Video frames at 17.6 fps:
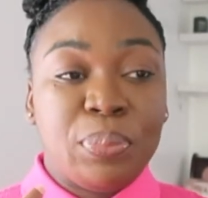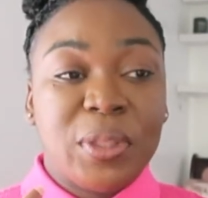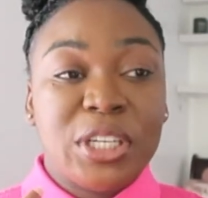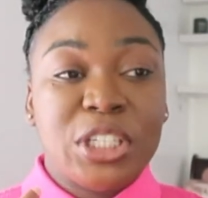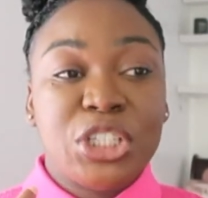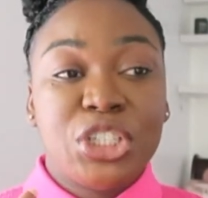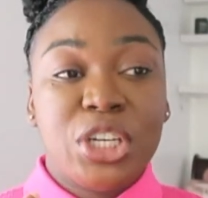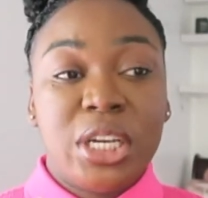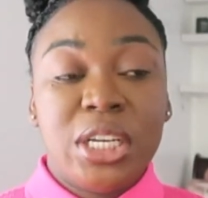
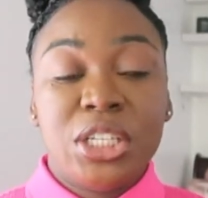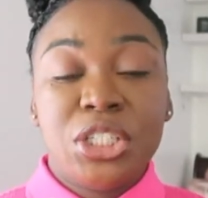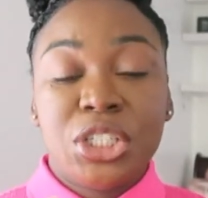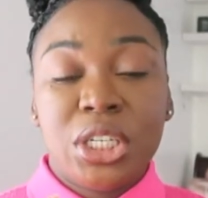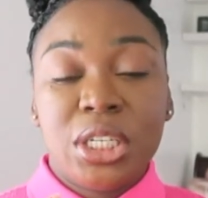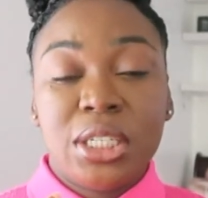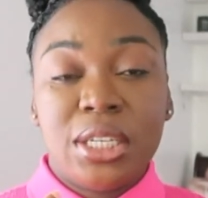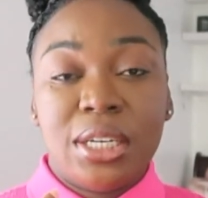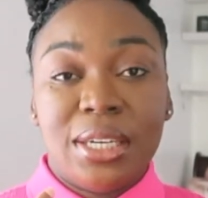
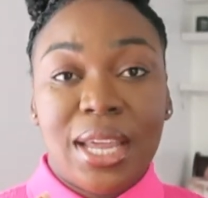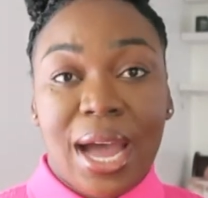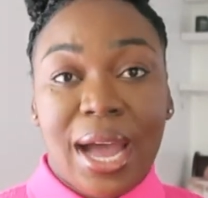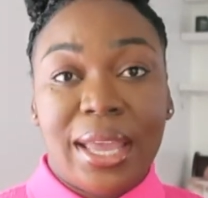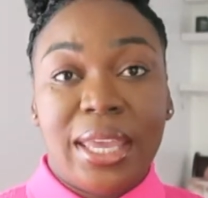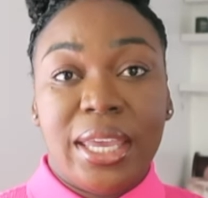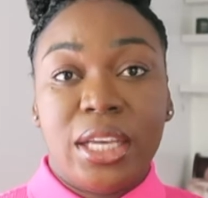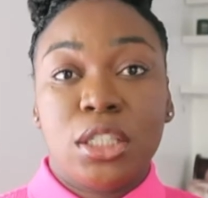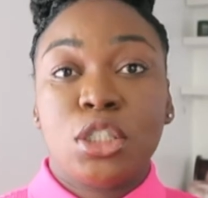Changing
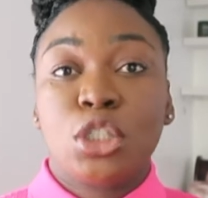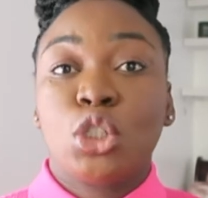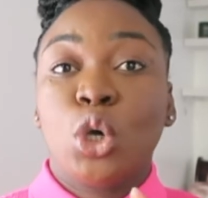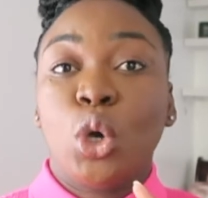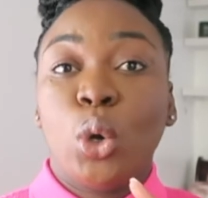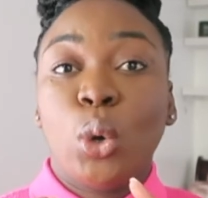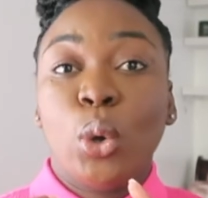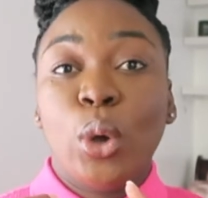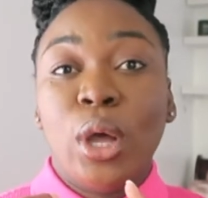diet,
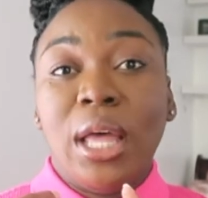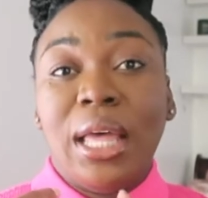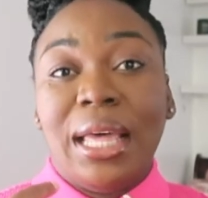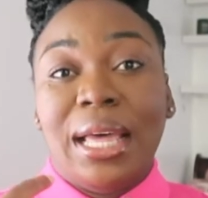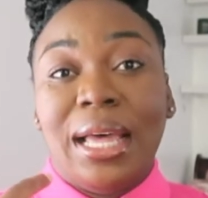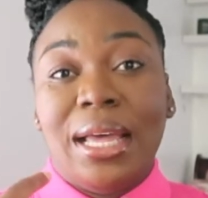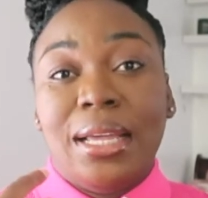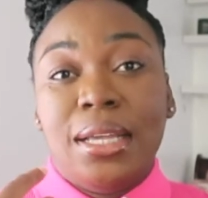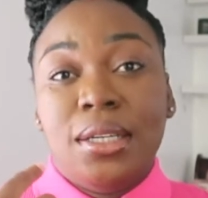so
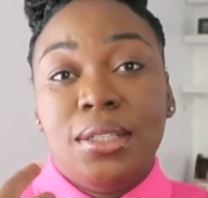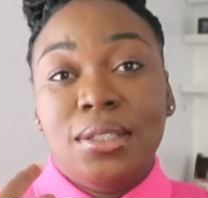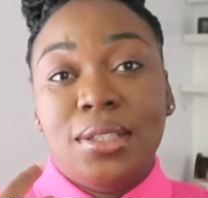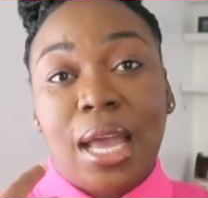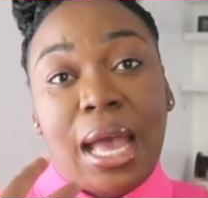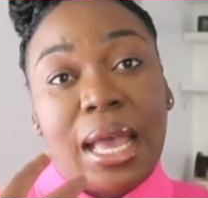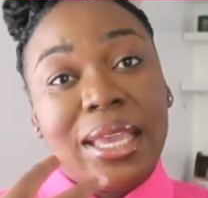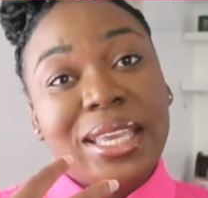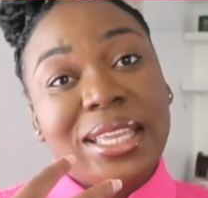
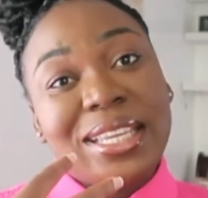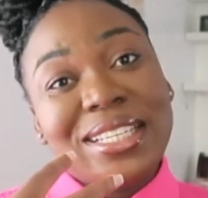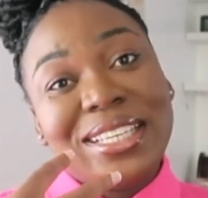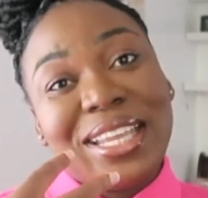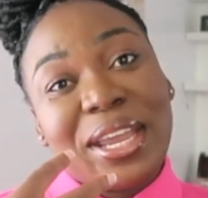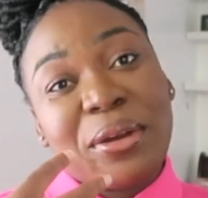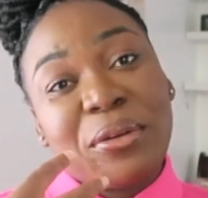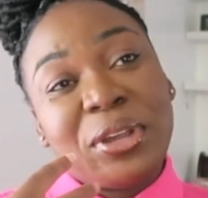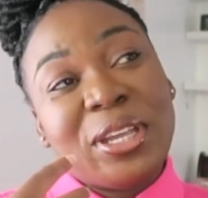not eating
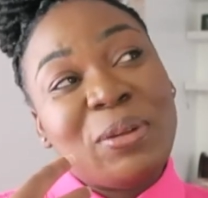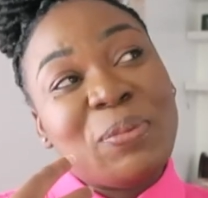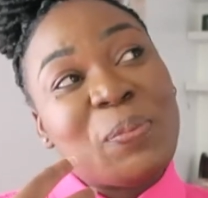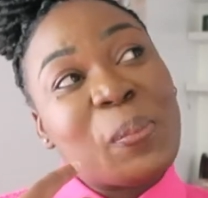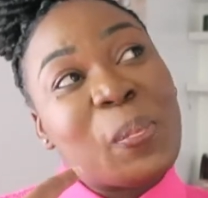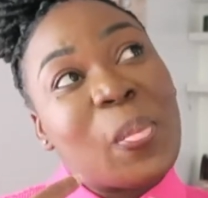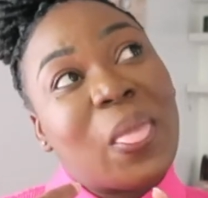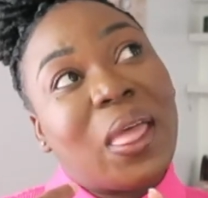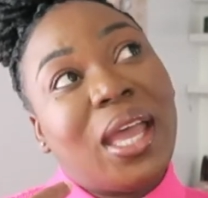dairy
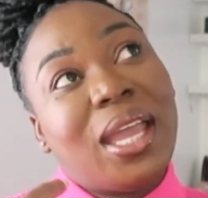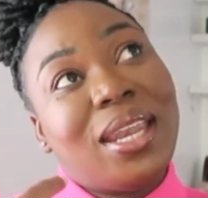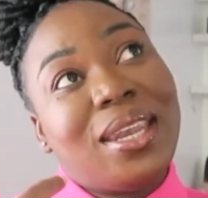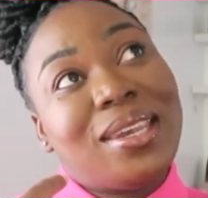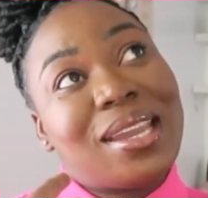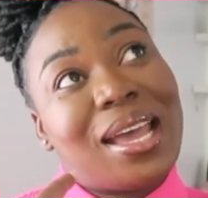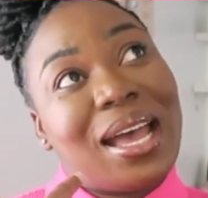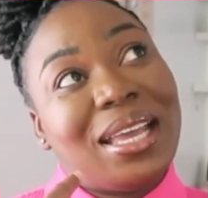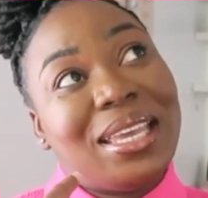
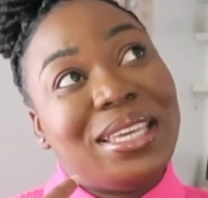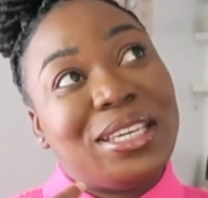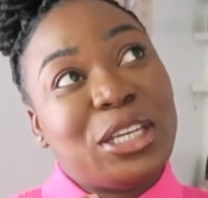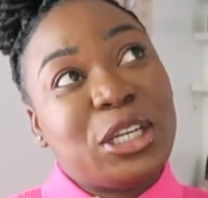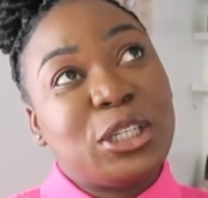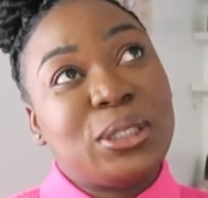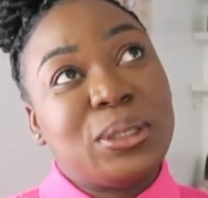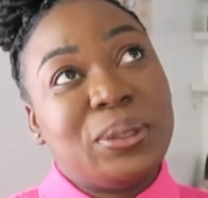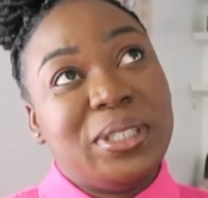and not eating
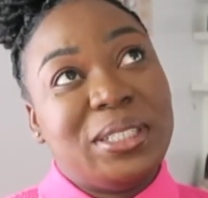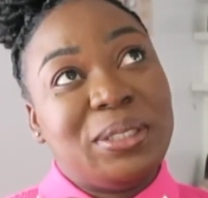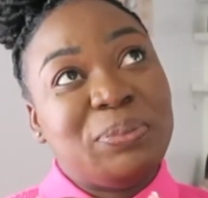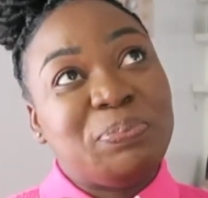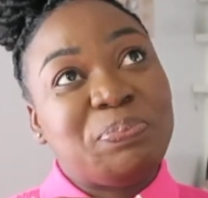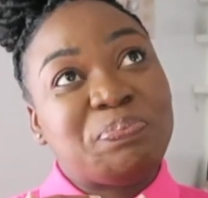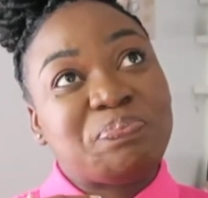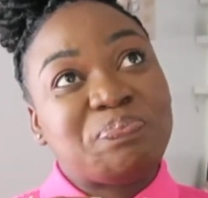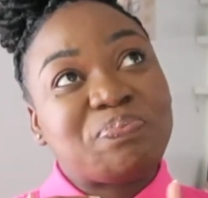
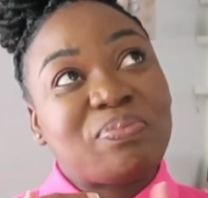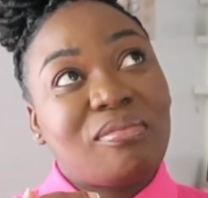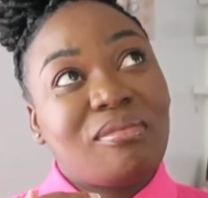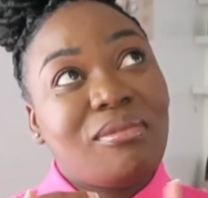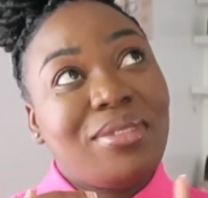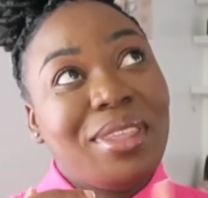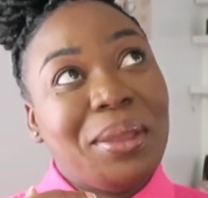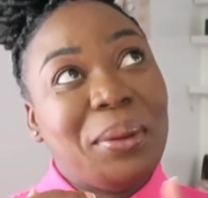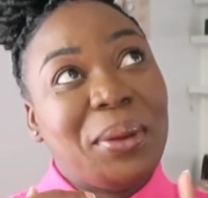gluten.
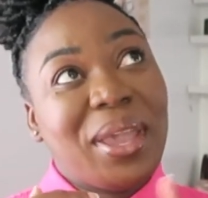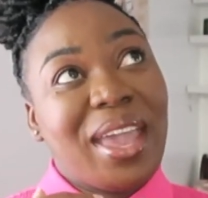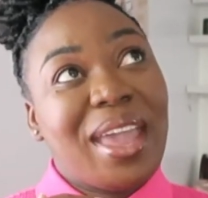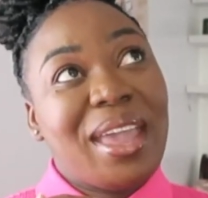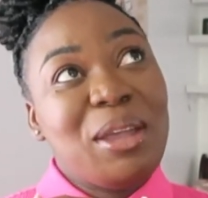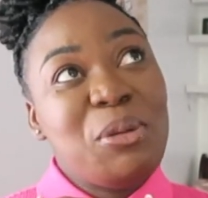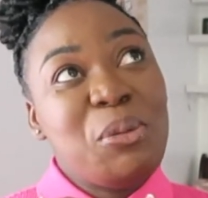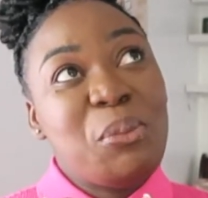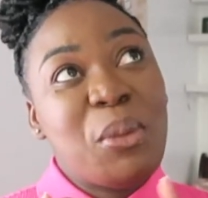
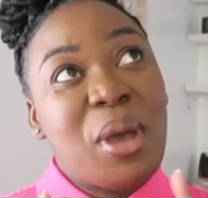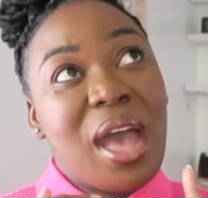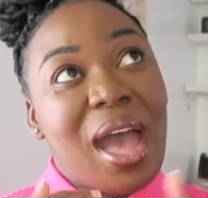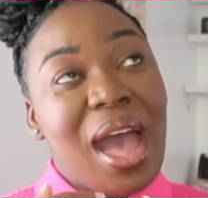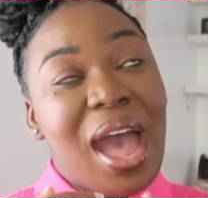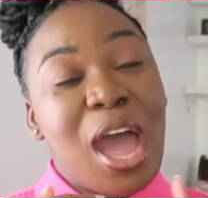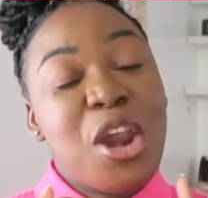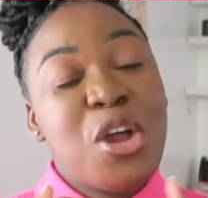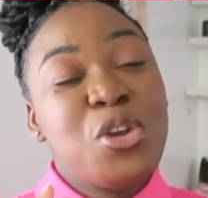Okay,
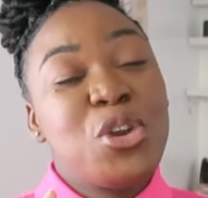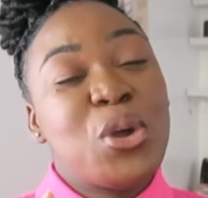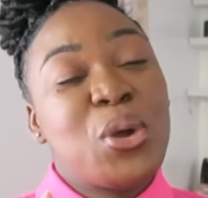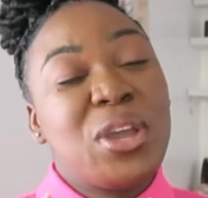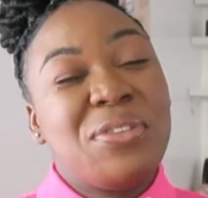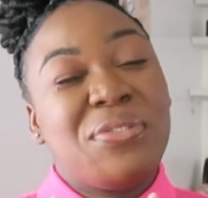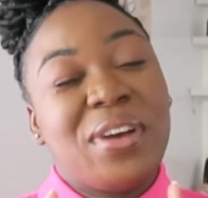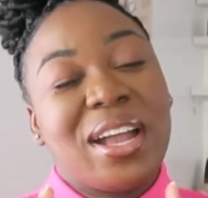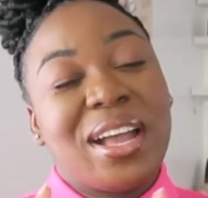I don't know
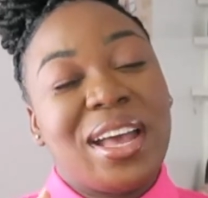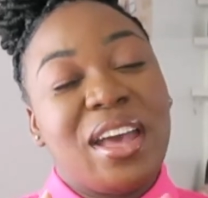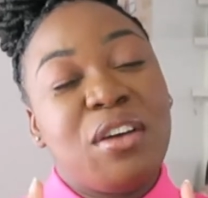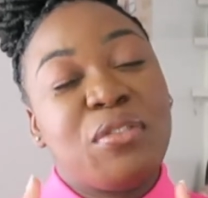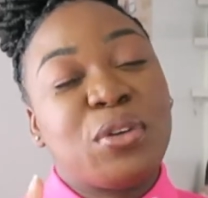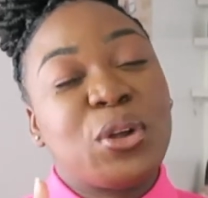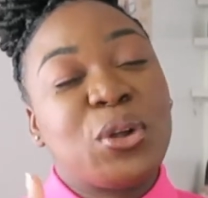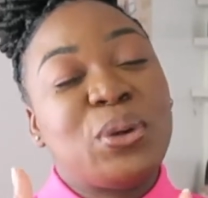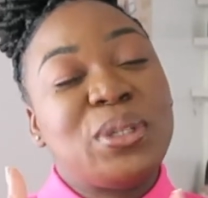if I could
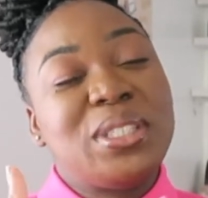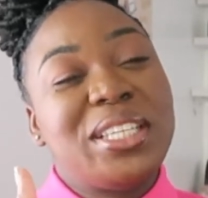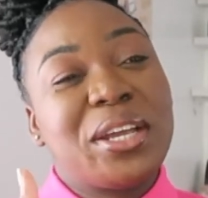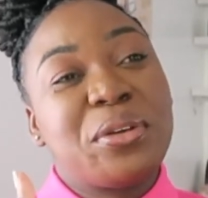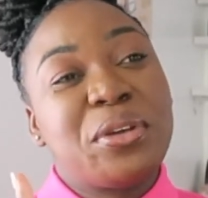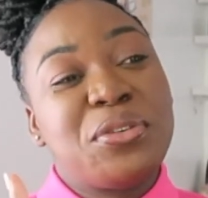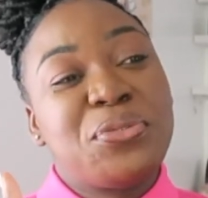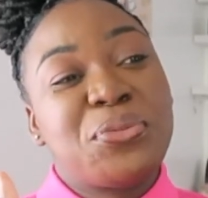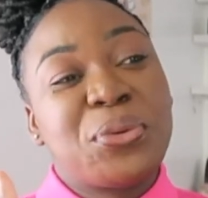ever go
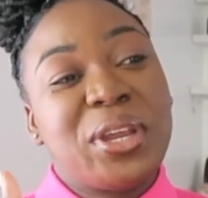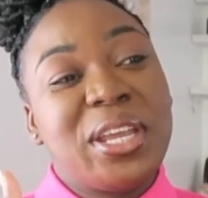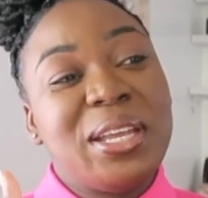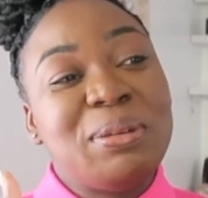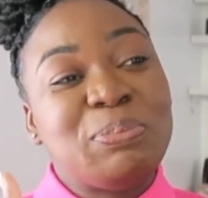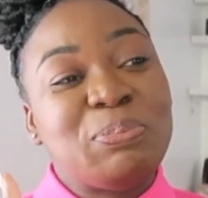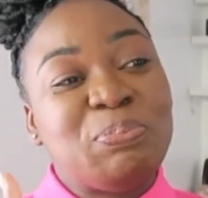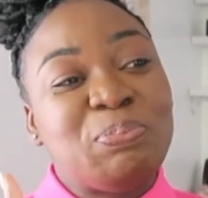dairy free.